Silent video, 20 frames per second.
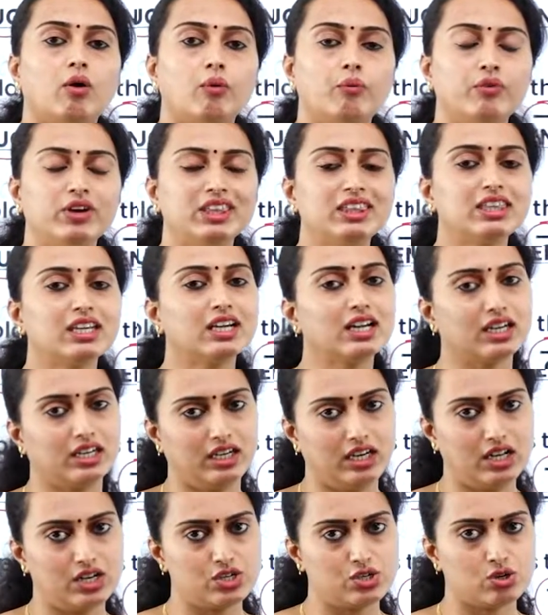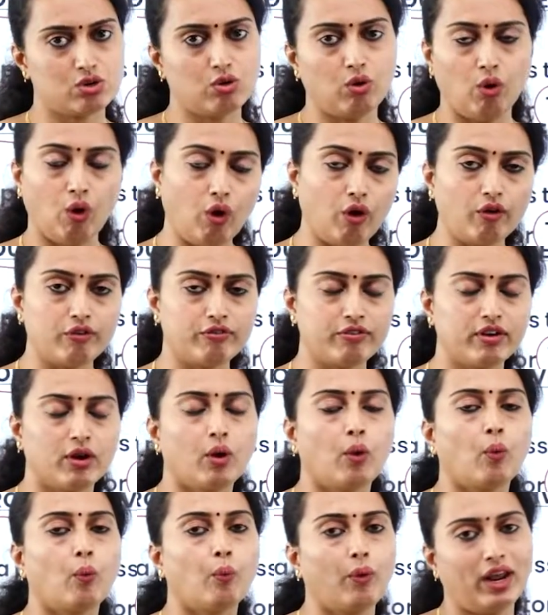with the condition of
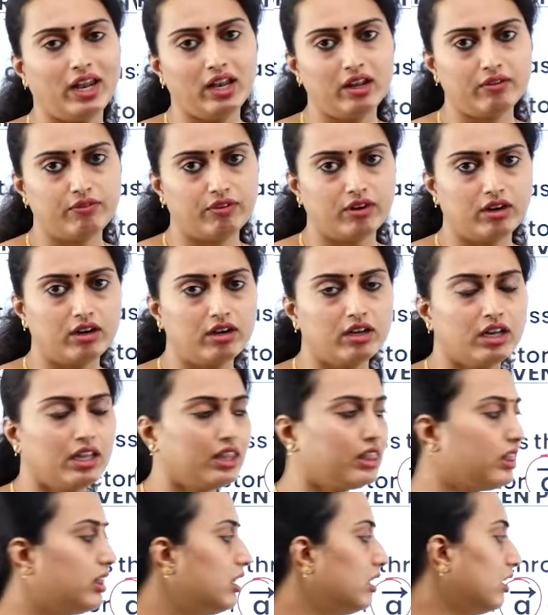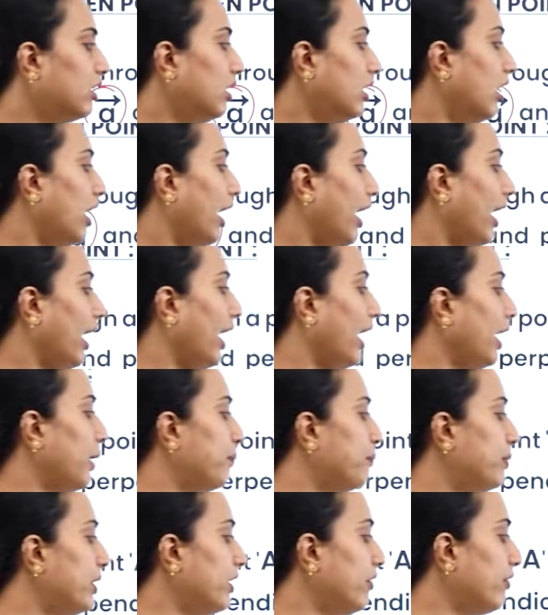whenever the
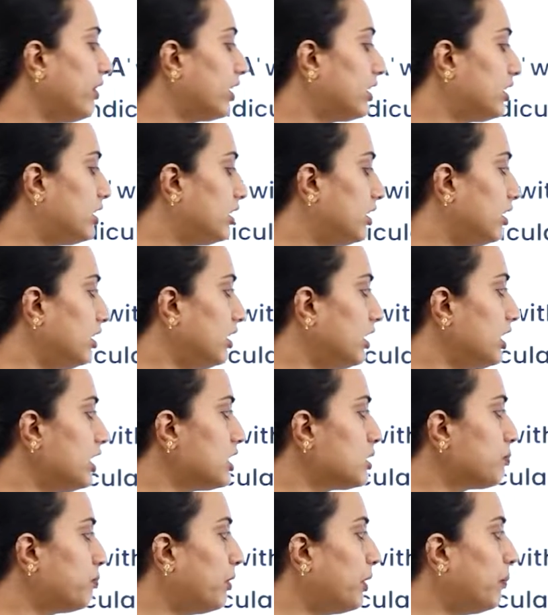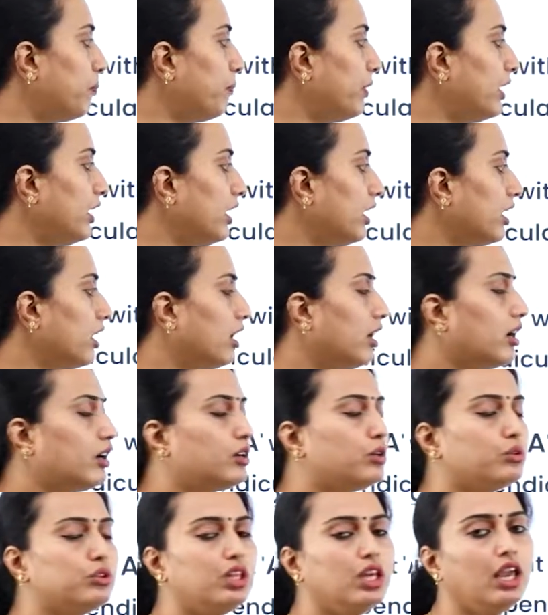A P vector is perpendicular
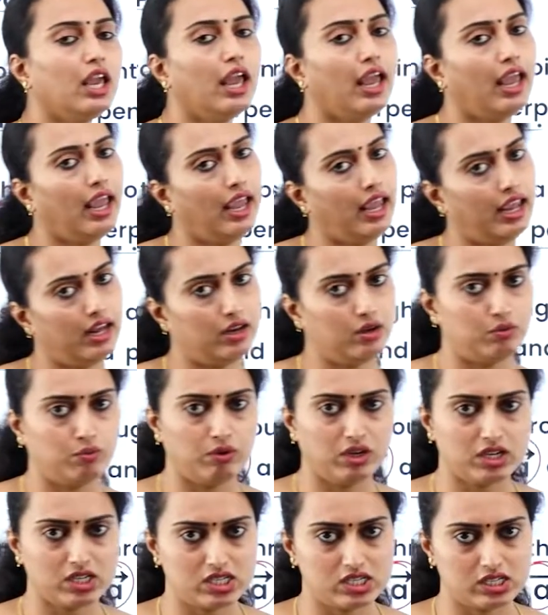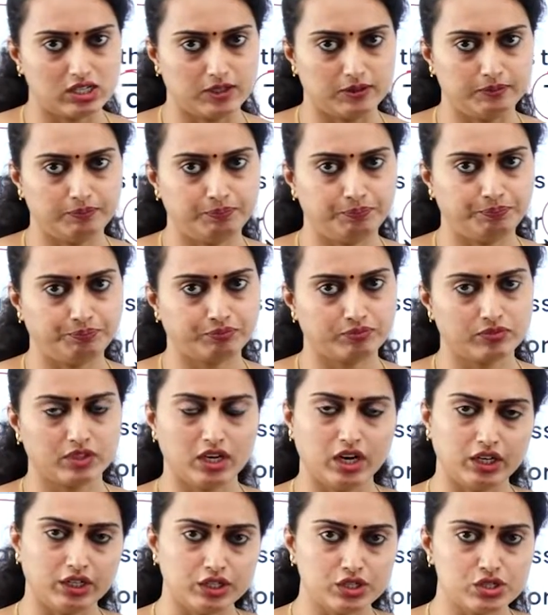to the N vector.
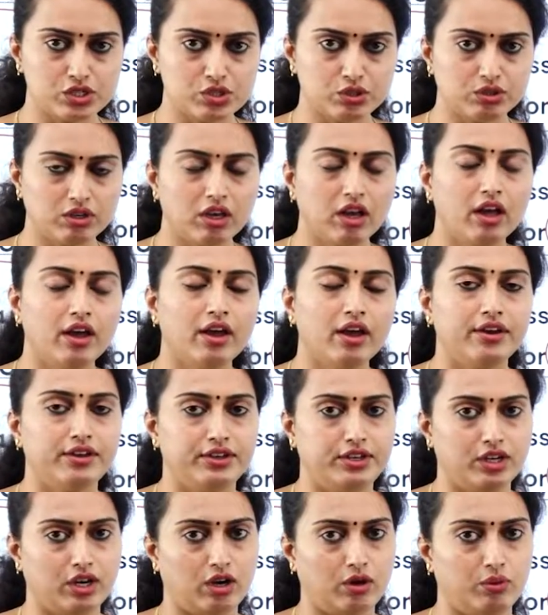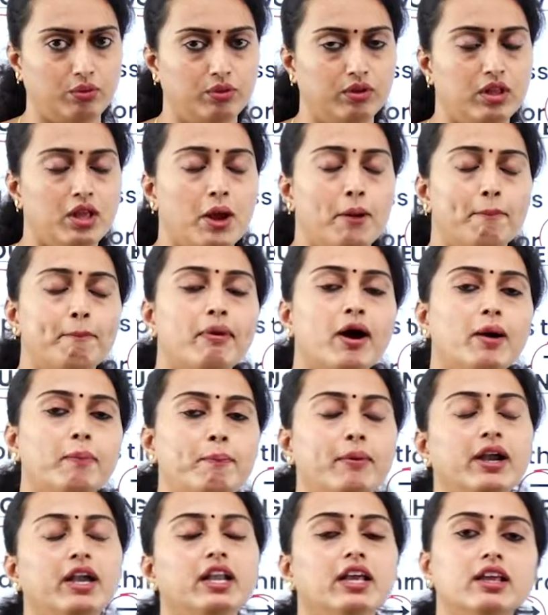Understood? Now,
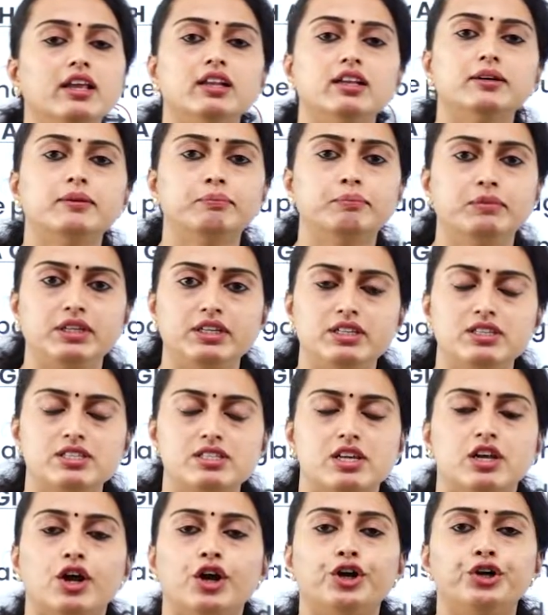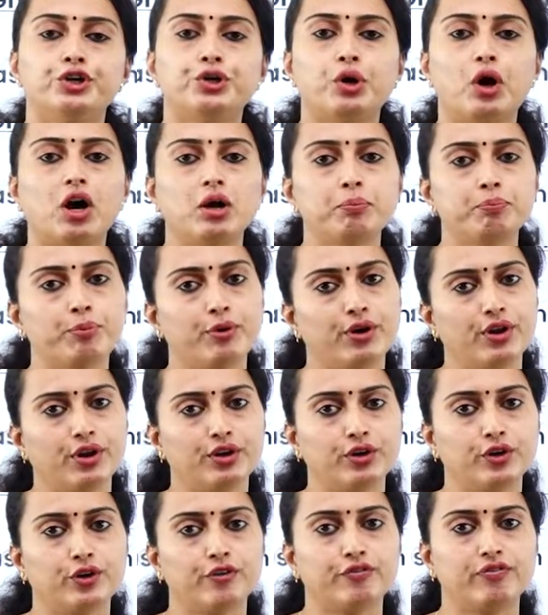perpendicular means dot
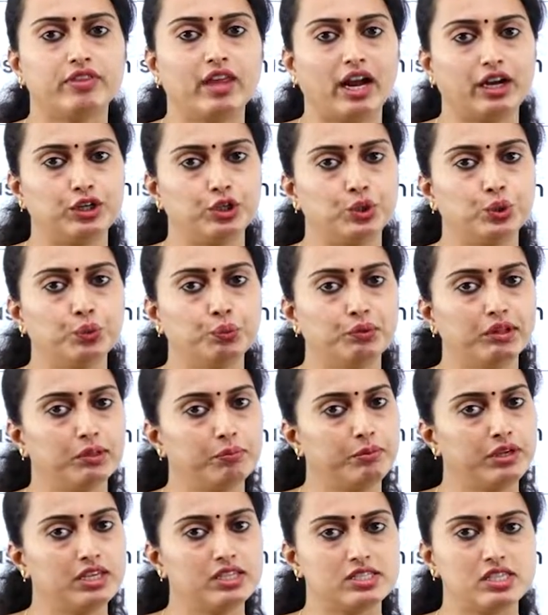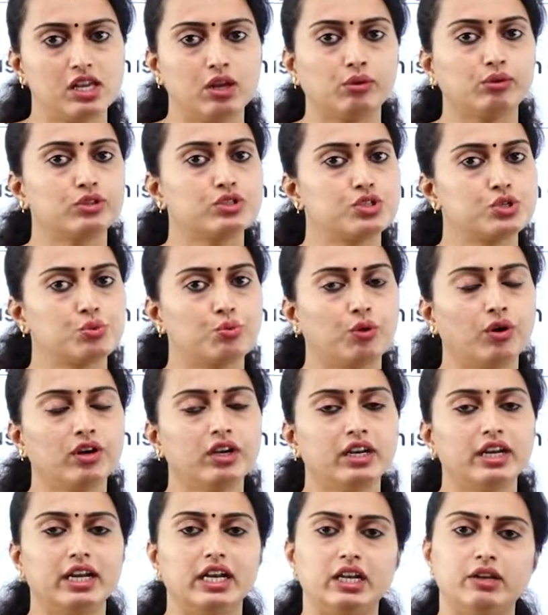product of that two will be is equals to
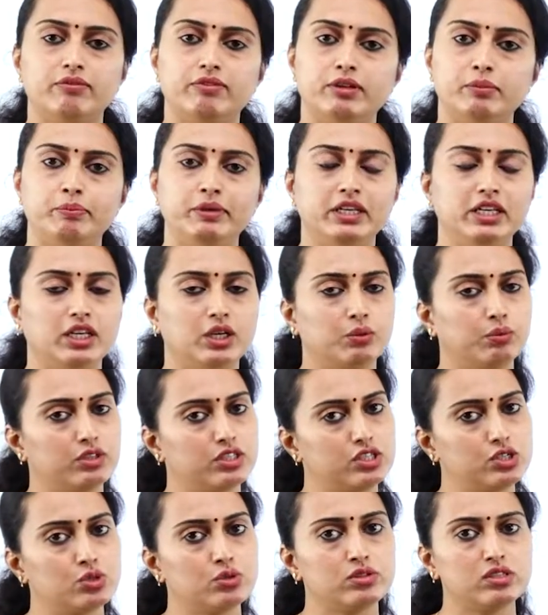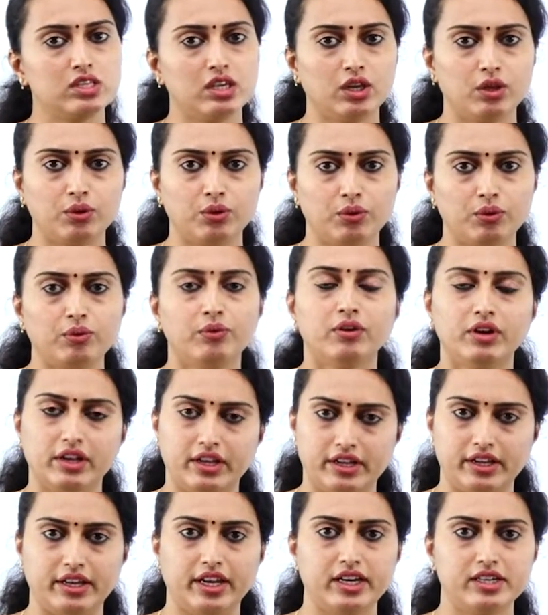what? It will be equals to zero,
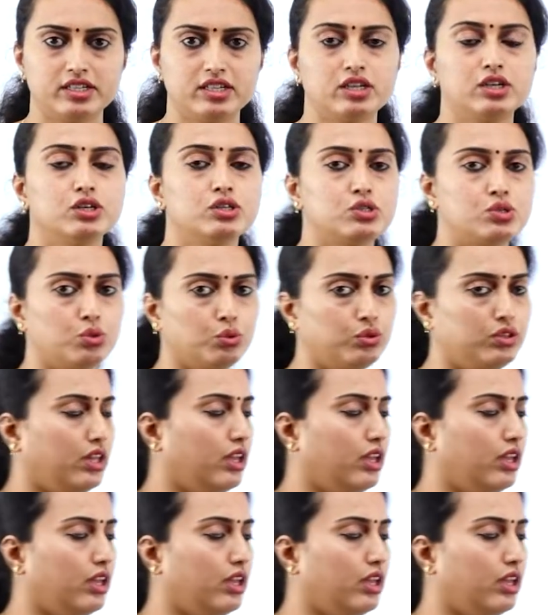correct? So,